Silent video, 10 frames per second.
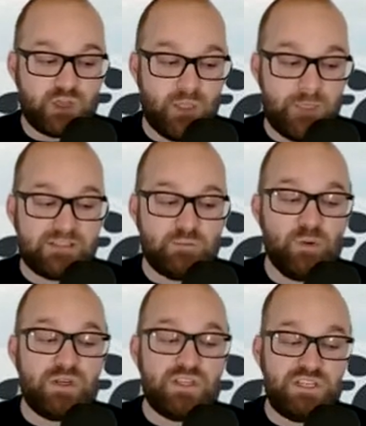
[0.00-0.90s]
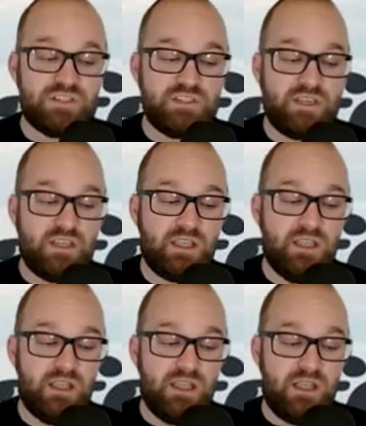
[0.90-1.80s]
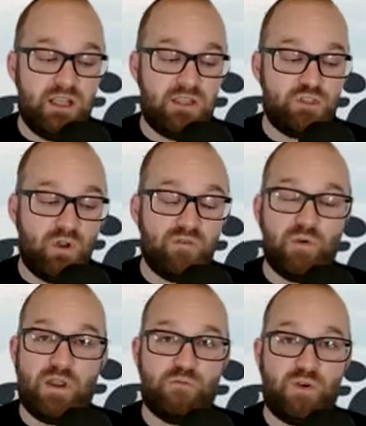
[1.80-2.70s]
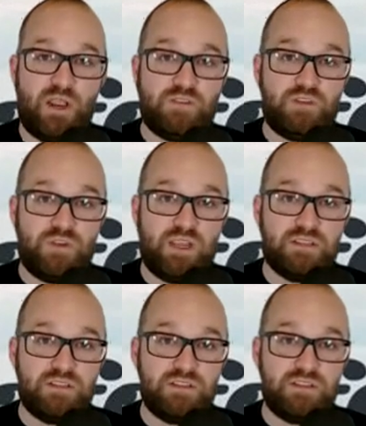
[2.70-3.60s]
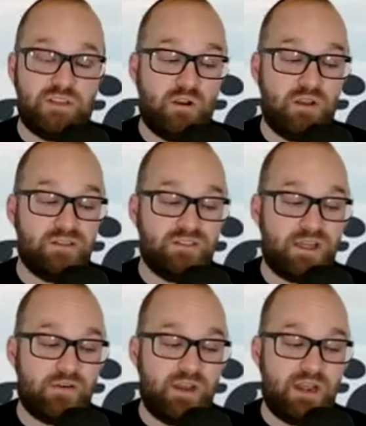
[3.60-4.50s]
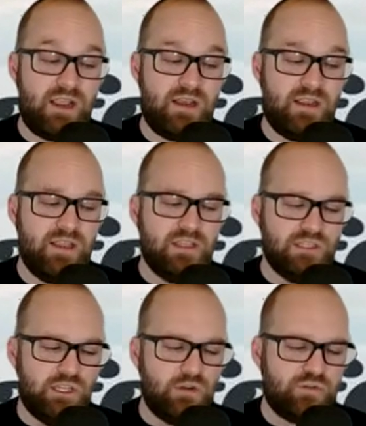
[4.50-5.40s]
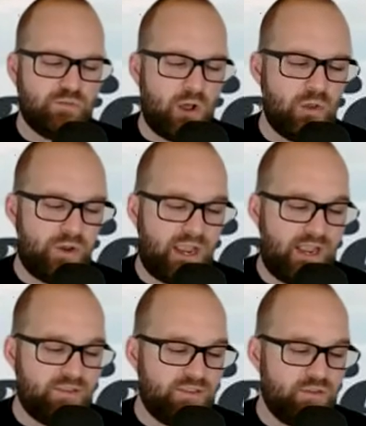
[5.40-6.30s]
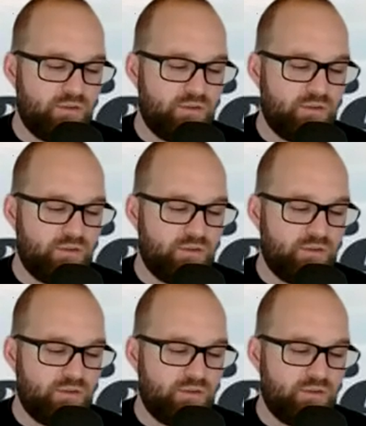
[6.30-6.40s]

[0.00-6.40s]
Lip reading: that's a pretty decent 12-round fight that you guys can see on Saturday night. Little smaller guys, either